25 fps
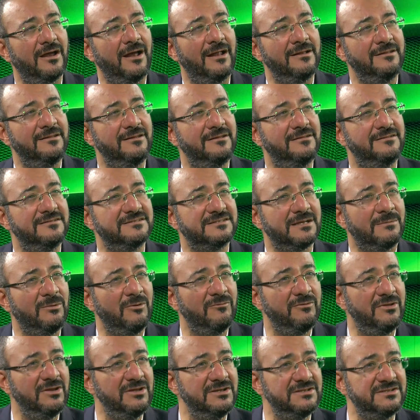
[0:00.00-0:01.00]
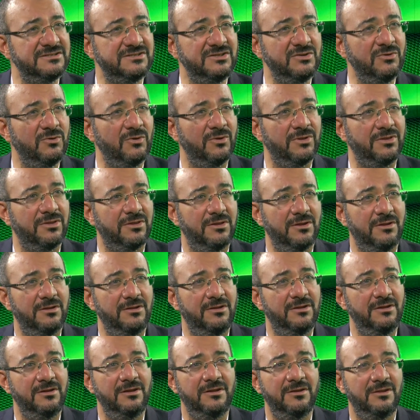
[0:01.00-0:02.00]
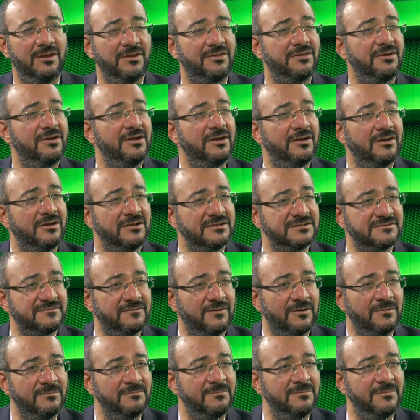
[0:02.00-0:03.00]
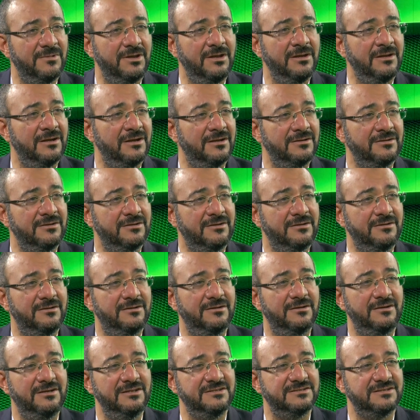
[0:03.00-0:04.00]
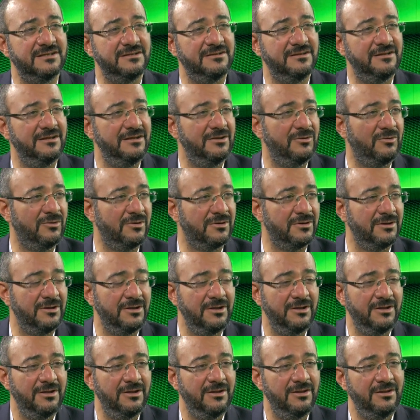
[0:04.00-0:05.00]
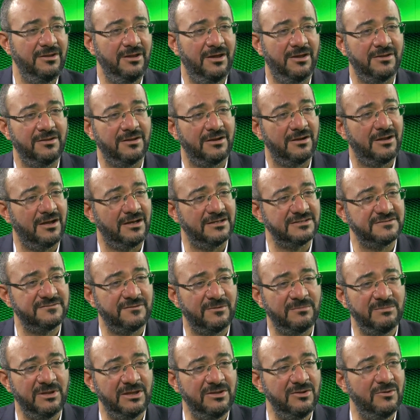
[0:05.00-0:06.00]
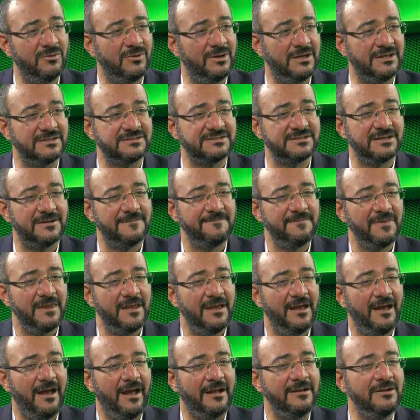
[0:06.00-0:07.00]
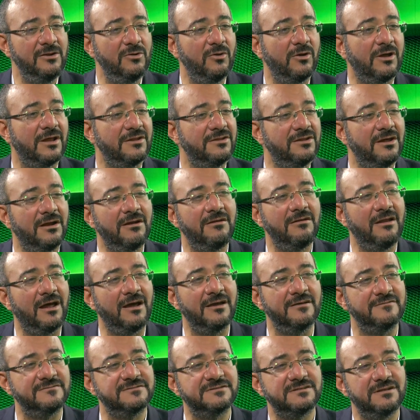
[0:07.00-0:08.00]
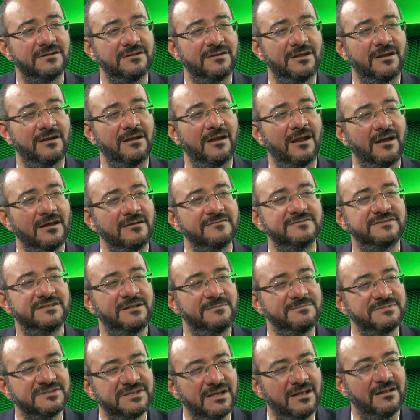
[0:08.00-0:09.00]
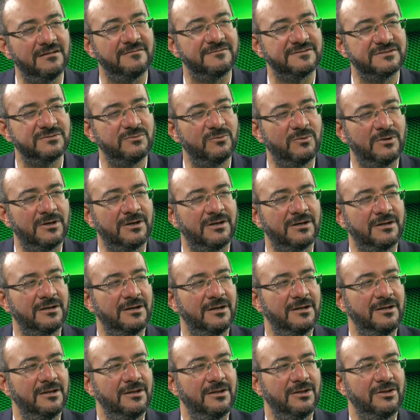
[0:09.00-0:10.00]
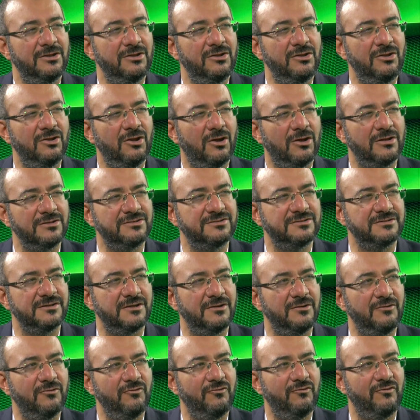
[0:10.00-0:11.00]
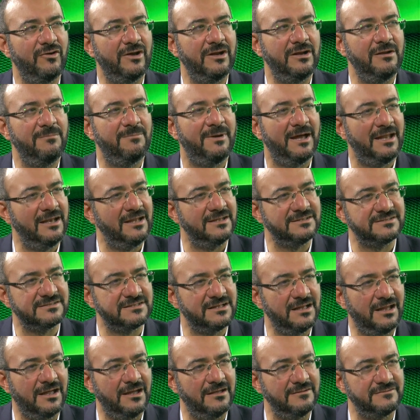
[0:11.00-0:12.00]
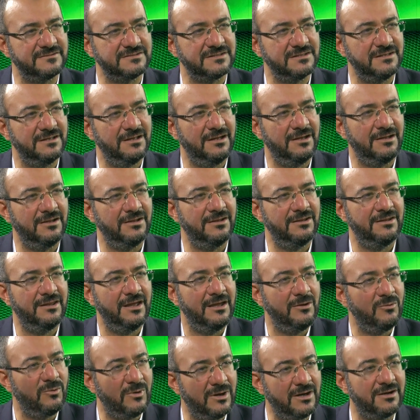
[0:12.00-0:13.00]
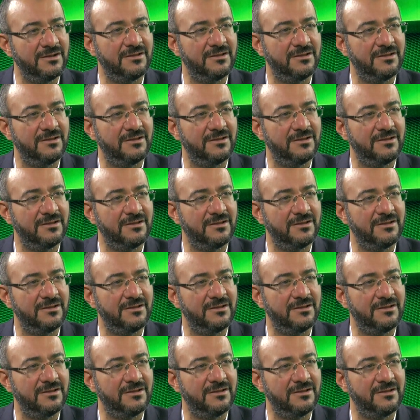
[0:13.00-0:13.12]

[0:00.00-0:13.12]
at some of these youth, the three girls from England recently, or the other guys from the US, and you look at their lives themselves were not very balanced lives. They were